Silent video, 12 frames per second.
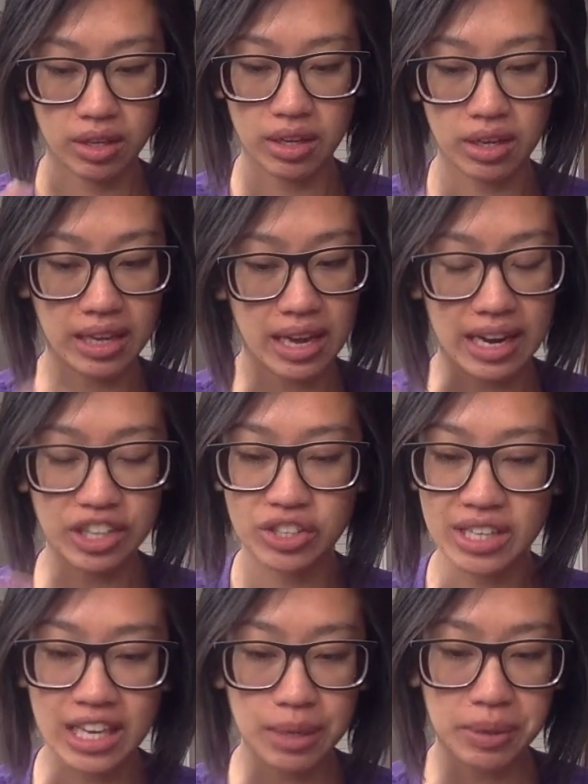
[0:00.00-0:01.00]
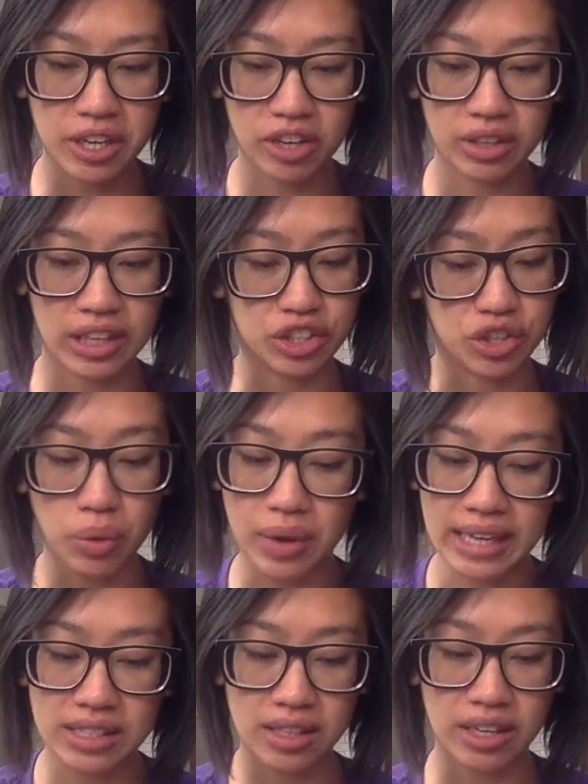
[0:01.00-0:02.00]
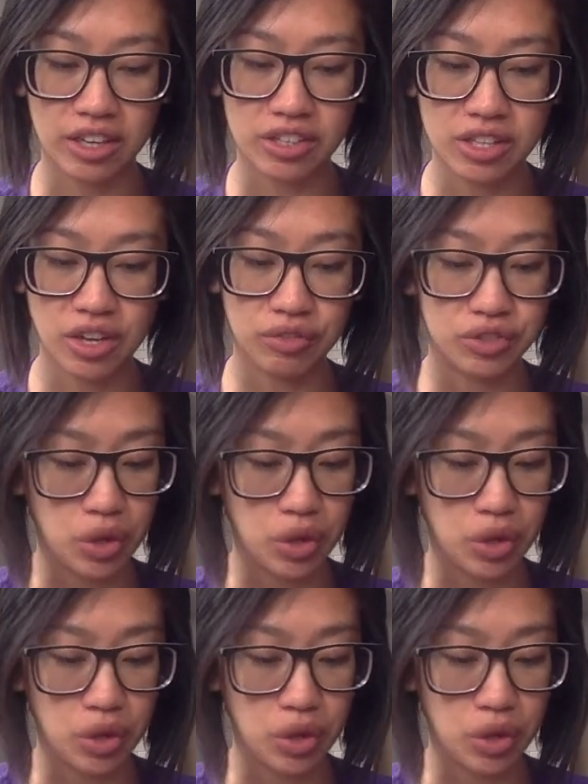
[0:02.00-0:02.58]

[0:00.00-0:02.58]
And again, I just keep hearing, like, don't isolate yourself,